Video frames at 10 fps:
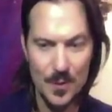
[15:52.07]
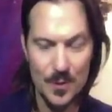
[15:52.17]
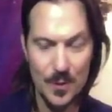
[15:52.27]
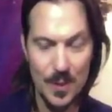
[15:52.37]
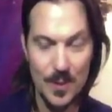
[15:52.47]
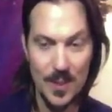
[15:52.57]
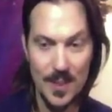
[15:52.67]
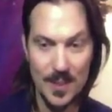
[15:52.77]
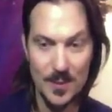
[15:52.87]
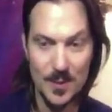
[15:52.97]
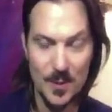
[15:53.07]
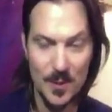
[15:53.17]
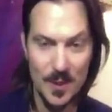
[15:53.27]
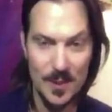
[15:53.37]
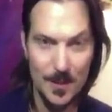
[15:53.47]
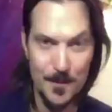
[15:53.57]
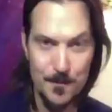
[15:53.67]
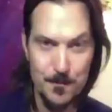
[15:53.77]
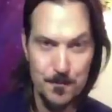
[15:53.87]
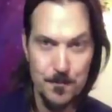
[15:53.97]
anyway, that's what's going on here.
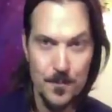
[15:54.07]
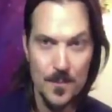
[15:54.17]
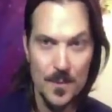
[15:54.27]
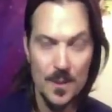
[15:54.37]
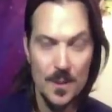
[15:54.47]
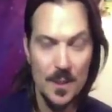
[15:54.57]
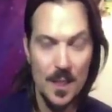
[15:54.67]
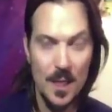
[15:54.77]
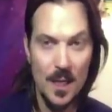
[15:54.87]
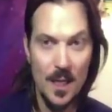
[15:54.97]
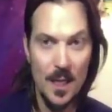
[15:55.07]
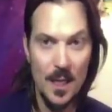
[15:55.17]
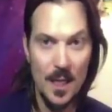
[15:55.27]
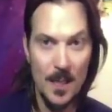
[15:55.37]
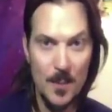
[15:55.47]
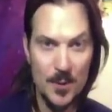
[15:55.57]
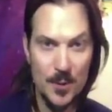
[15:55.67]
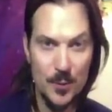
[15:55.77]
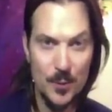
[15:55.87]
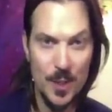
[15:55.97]
I'm
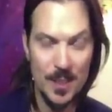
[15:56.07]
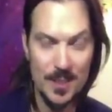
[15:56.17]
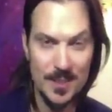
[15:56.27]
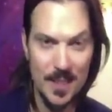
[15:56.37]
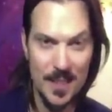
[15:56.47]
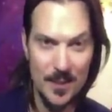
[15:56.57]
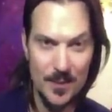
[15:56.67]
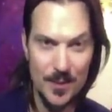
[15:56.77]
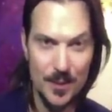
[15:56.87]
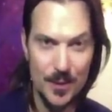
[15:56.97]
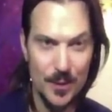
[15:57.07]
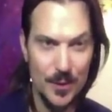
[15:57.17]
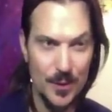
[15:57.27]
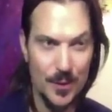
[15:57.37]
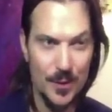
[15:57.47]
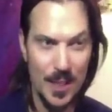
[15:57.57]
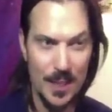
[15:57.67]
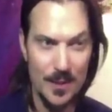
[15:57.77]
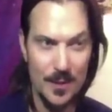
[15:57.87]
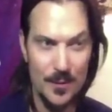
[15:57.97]
also running a sale till the
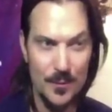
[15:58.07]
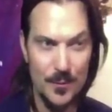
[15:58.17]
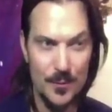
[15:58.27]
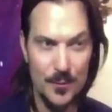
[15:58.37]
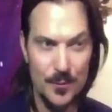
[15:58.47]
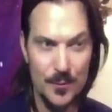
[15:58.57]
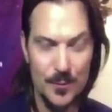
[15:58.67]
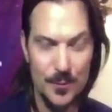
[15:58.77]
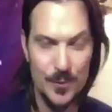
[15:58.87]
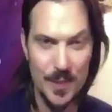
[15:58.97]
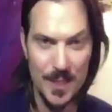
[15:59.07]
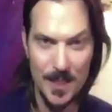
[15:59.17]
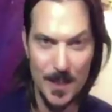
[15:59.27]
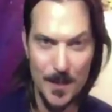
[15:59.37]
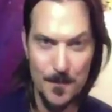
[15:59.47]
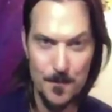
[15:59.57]
end of Sunday night.